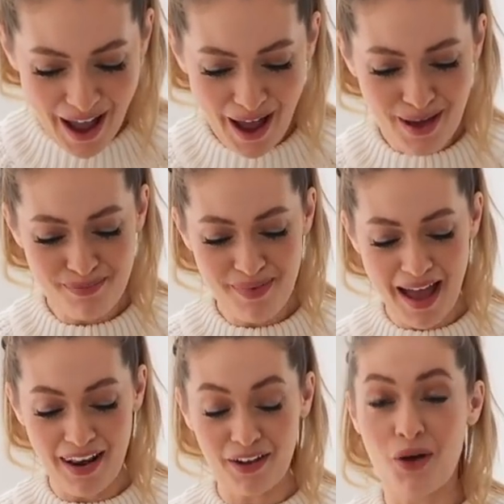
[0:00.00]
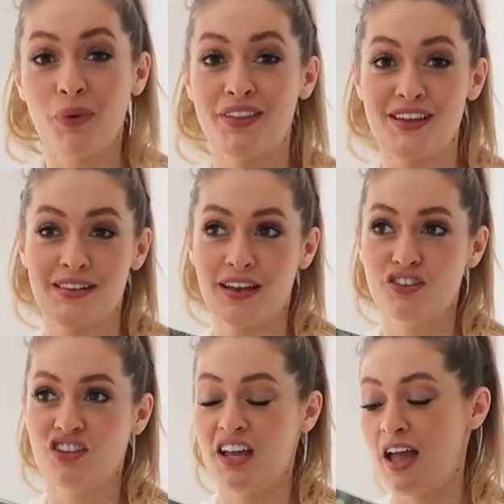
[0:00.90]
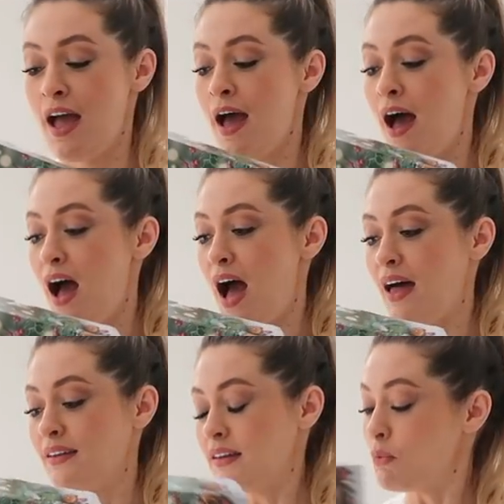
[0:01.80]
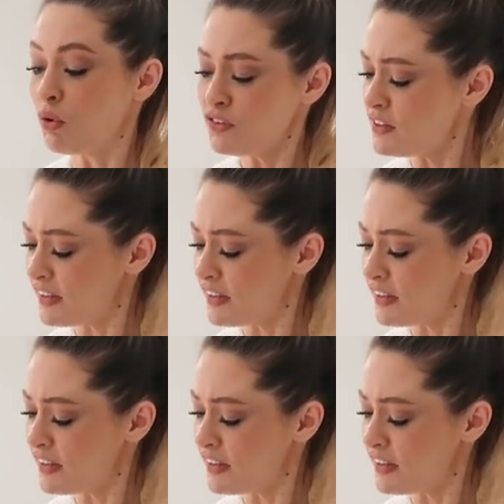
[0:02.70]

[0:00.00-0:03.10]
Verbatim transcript: um, and I got one of these last year, and it wasn't